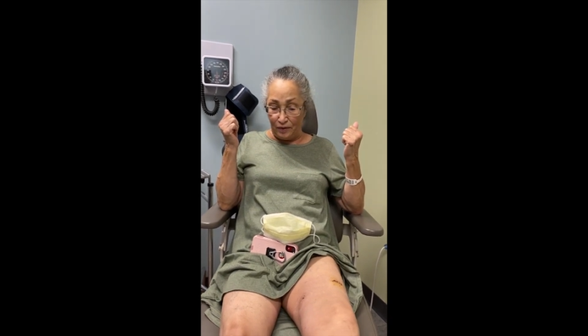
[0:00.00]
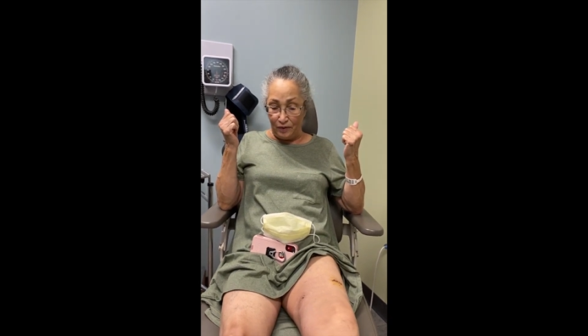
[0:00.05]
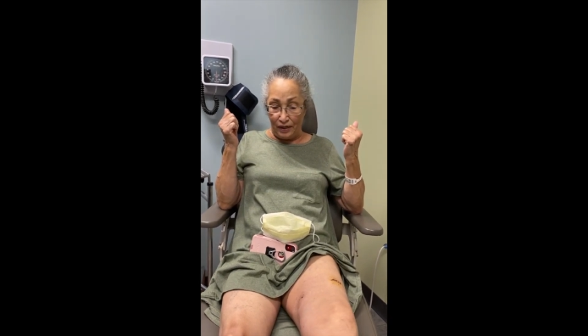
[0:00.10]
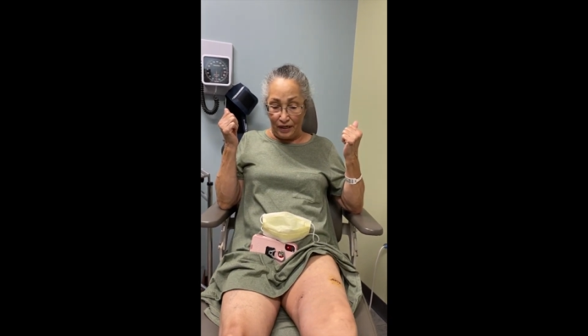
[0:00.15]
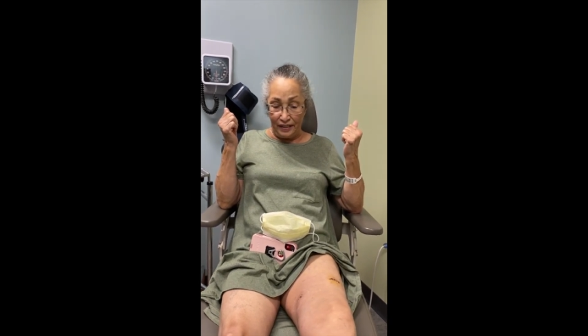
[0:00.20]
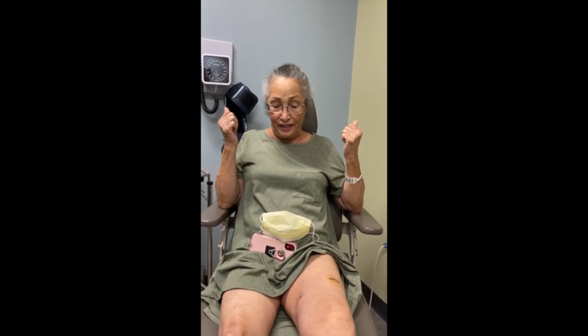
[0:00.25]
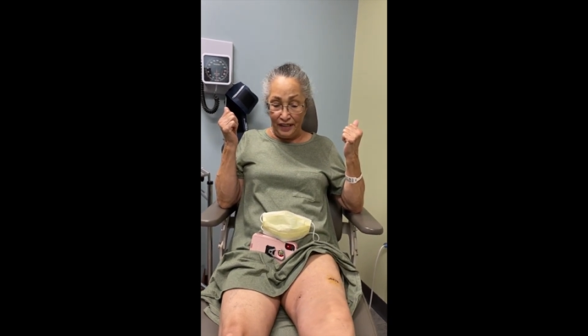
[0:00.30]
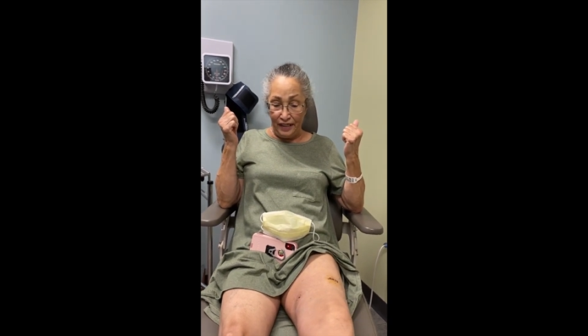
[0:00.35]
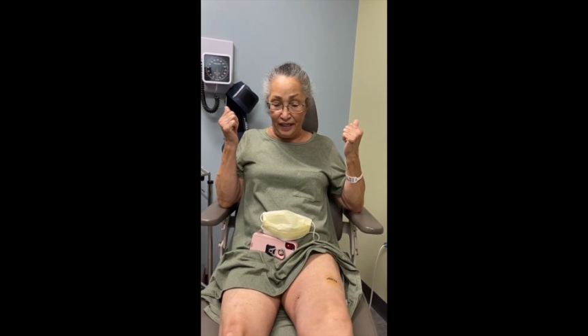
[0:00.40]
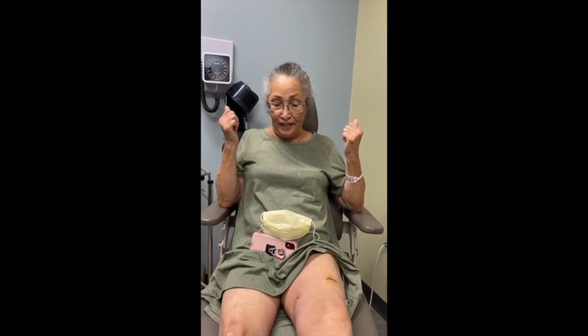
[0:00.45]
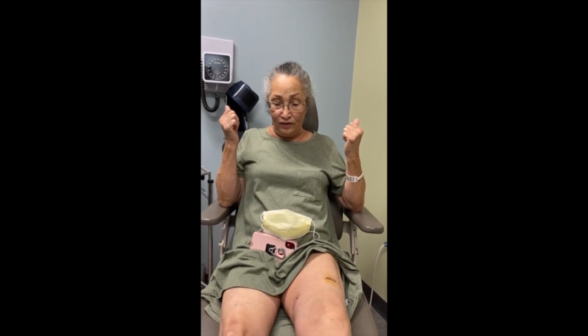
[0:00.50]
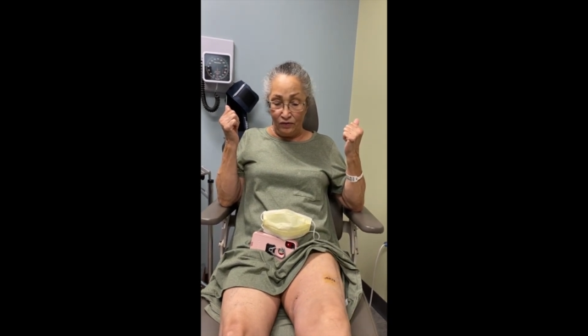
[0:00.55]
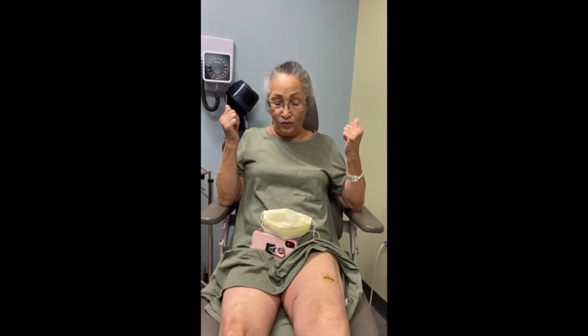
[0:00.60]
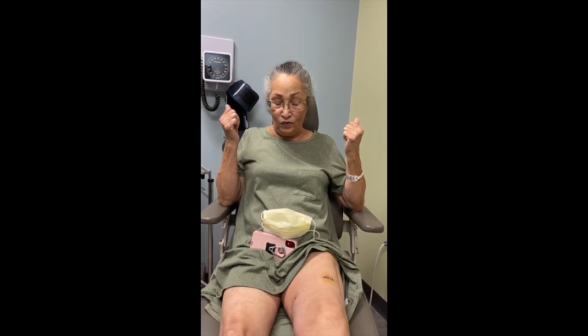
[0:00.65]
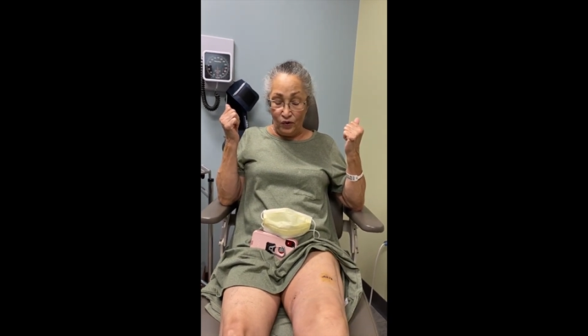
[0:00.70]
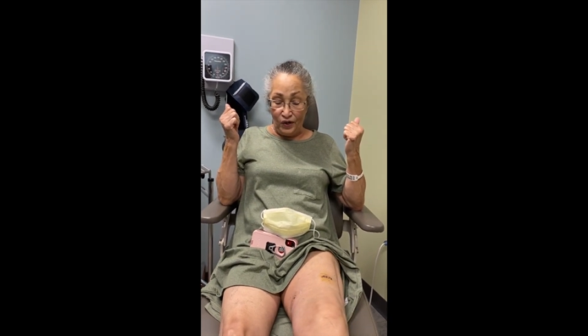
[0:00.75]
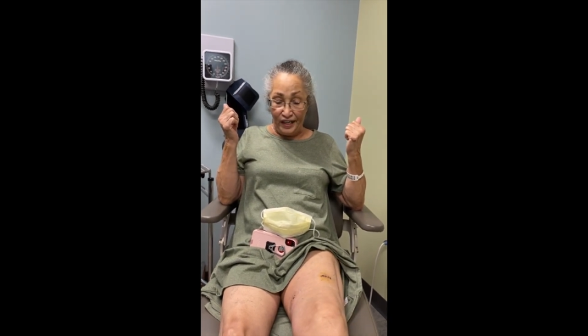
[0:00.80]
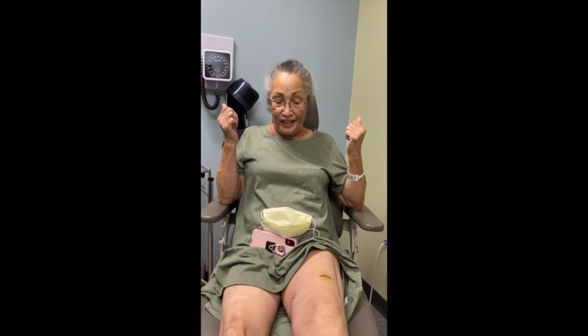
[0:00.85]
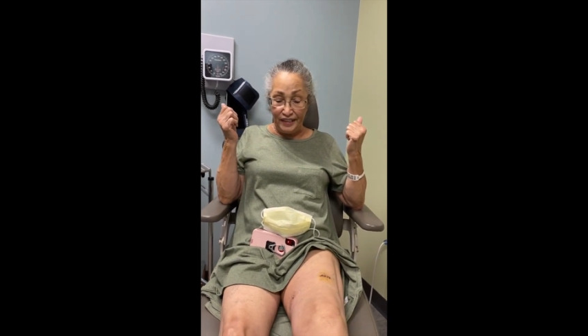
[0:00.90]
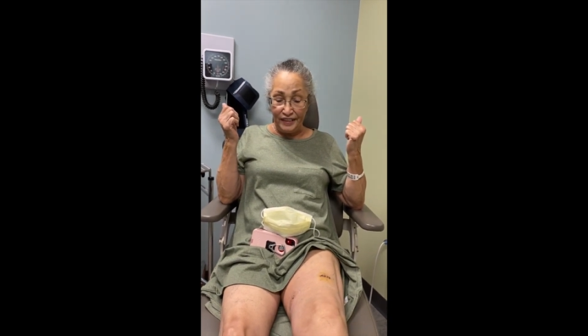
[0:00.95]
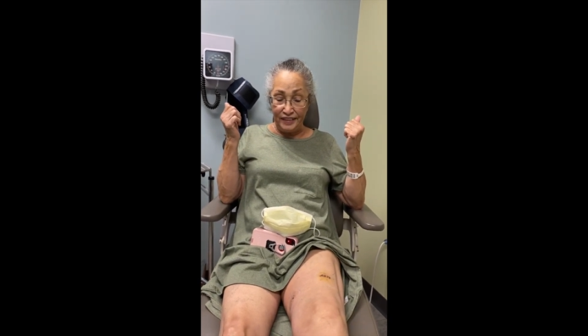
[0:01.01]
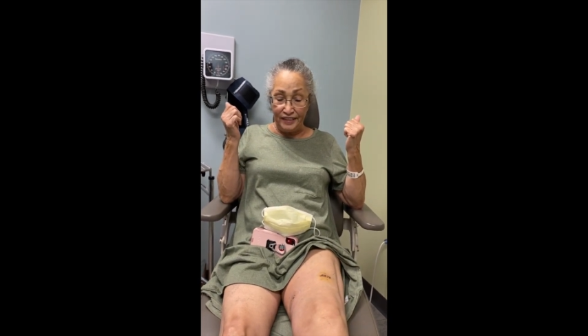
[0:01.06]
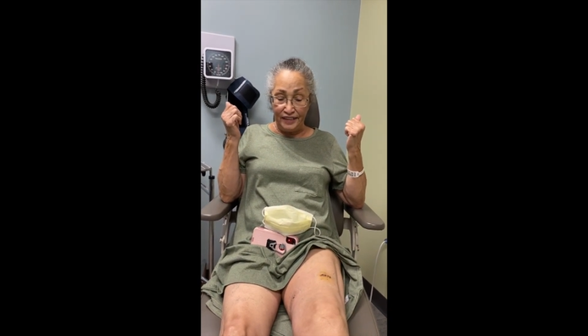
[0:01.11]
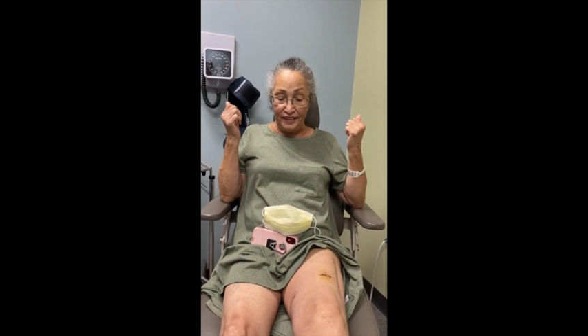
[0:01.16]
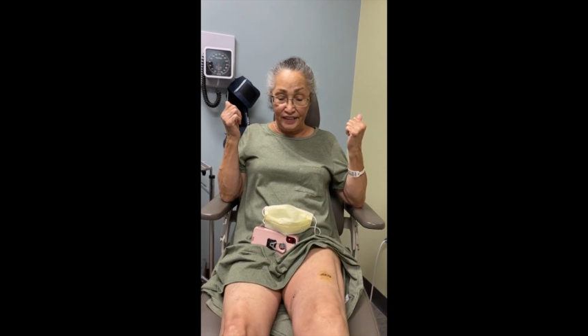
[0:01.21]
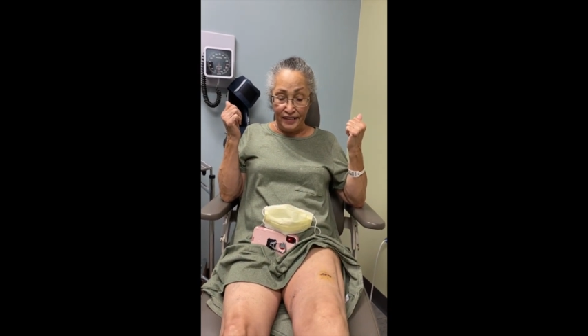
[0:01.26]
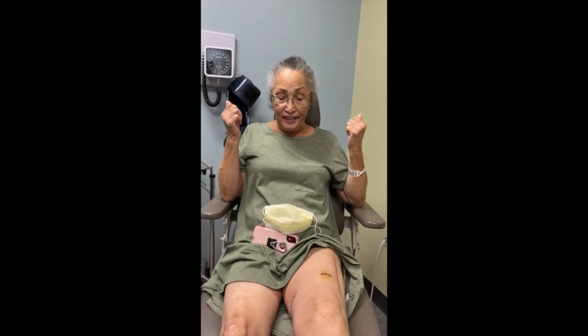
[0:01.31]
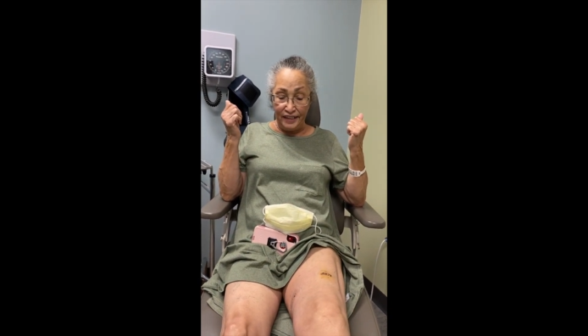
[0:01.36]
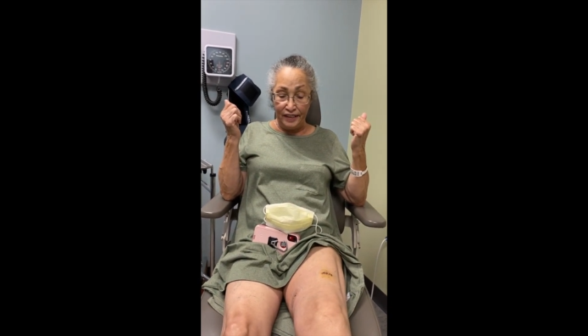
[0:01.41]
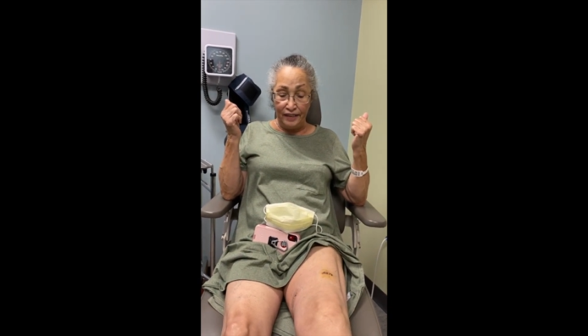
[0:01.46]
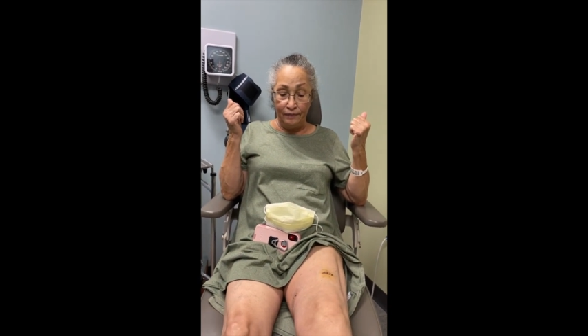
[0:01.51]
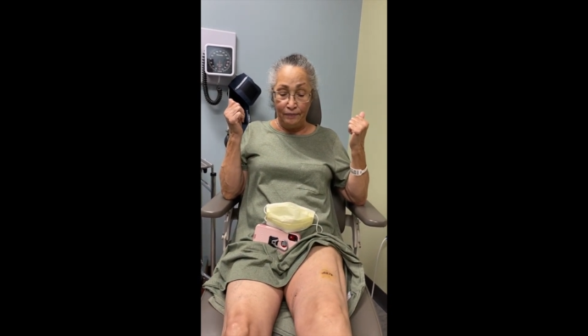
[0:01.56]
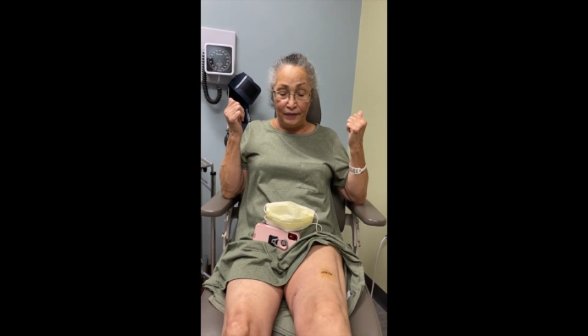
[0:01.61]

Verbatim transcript: I can't wait to get up